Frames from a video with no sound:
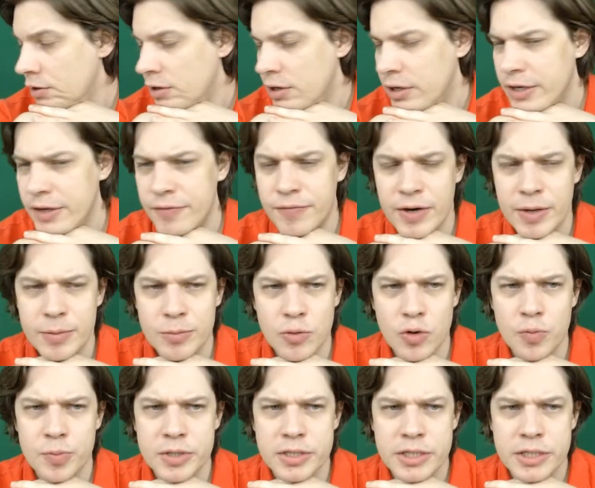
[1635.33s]
If I'm
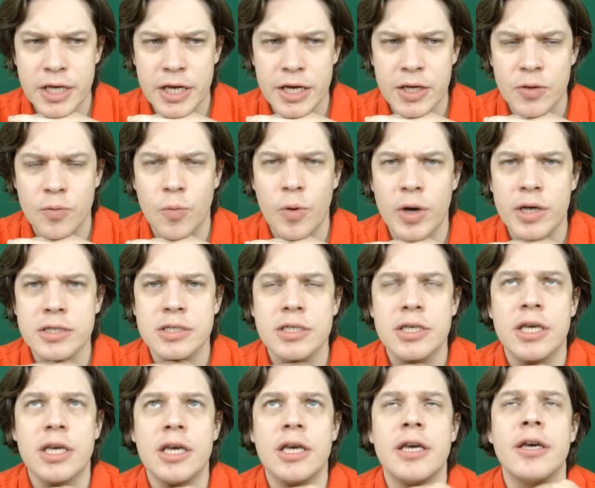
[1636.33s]
not mistaken, once
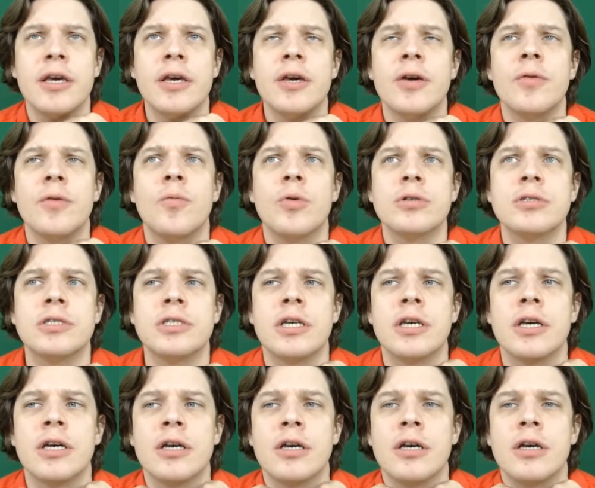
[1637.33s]
he was
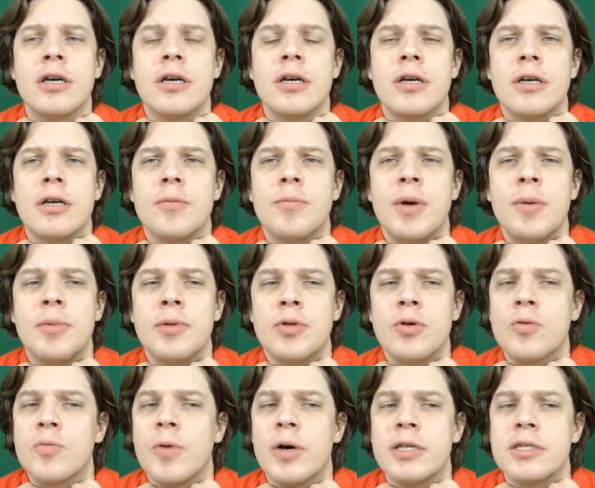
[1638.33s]
maybe
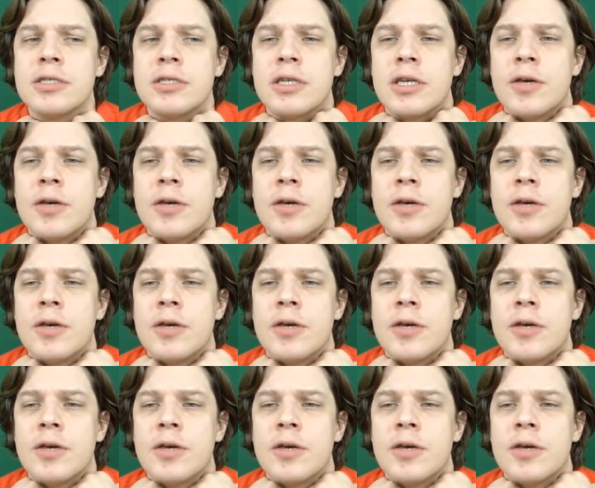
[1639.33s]
not once,